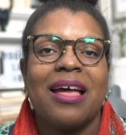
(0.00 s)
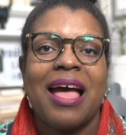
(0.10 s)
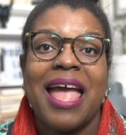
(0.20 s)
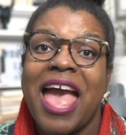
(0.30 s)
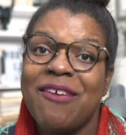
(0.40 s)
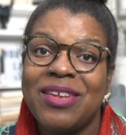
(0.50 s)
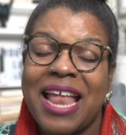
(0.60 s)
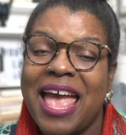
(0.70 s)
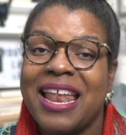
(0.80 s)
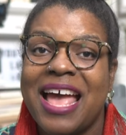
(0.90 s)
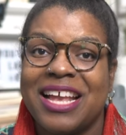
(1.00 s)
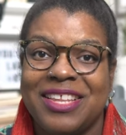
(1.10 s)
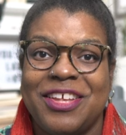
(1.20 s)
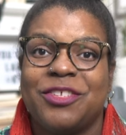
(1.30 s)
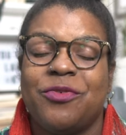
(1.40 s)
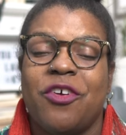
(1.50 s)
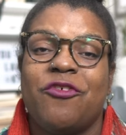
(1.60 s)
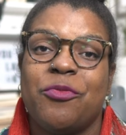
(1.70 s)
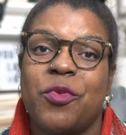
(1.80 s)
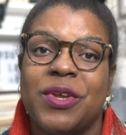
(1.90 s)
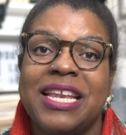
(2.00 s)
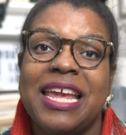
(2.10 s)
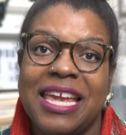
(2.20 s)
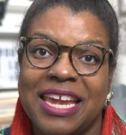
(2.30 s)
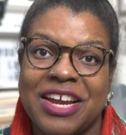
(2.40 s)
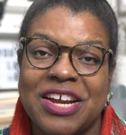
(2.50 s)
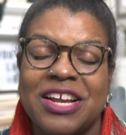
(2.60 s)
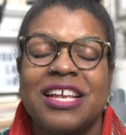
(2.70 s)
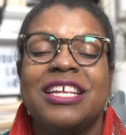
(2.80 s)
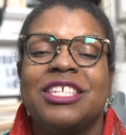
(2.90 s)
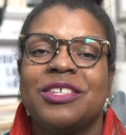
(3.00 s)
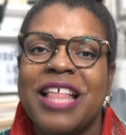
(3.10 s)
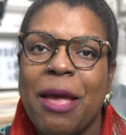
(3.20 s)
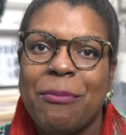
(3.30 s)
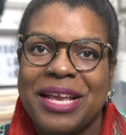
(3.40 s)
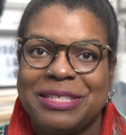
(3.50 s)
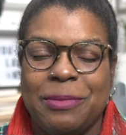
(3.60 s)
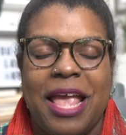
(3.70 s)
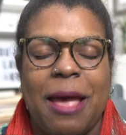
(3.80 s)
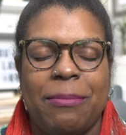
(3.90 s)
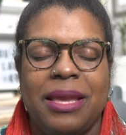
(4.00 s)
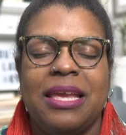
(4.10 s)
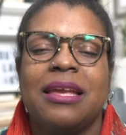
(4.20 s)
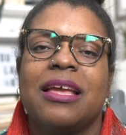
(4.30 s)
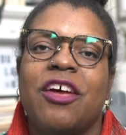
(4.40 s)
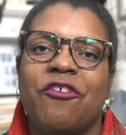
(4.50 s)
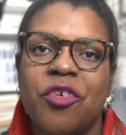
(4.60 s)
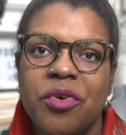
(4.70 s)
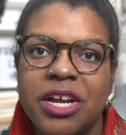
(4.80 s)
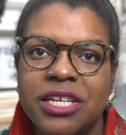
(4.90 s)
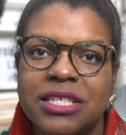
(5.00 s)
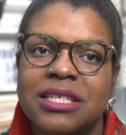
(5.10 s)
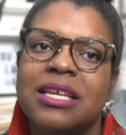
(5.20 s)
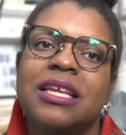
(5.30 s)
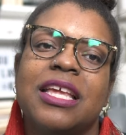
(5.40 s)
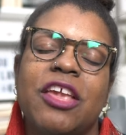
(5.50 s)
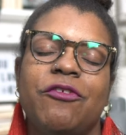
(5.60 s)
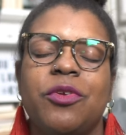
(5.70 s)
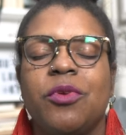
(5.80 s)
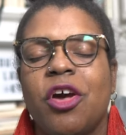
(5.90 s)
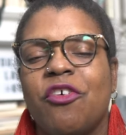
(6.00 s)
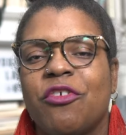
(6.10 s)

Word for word: I haven't had high cholesterol for more than a year, so that makes me happy. Of course, if you go